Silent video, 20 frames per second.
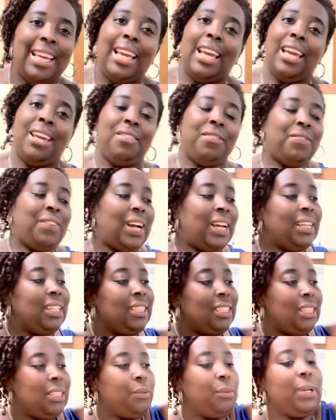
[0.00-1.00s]
And
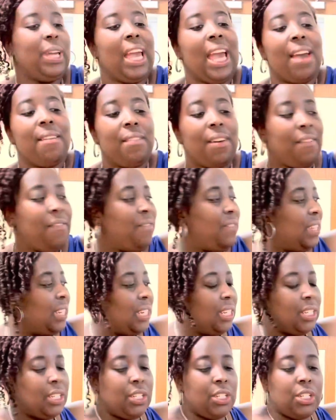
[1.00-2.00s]
finally, we have a
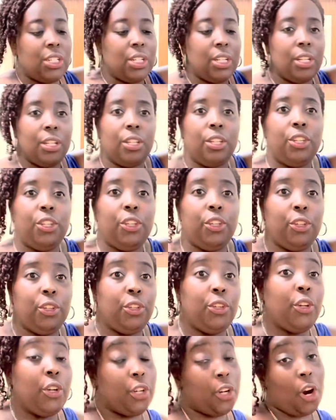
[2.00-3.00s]
finished,
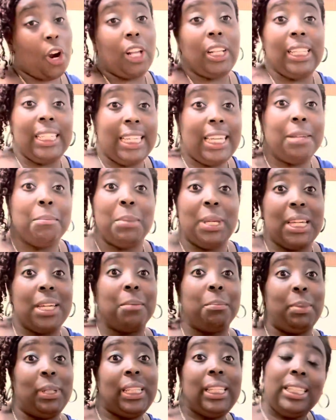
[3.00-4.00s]
your garland can be
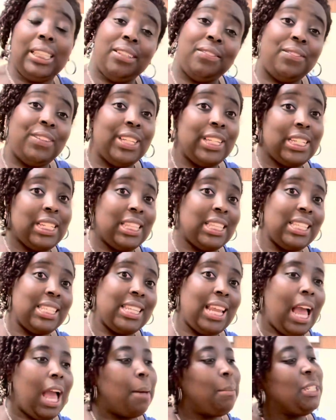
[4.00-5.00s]
completely finished at this
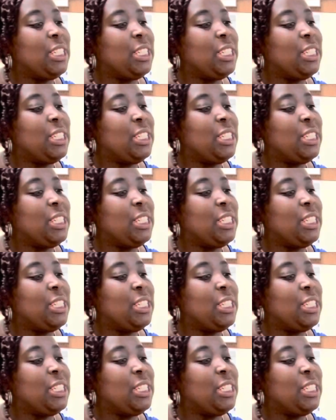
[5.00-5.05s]
time.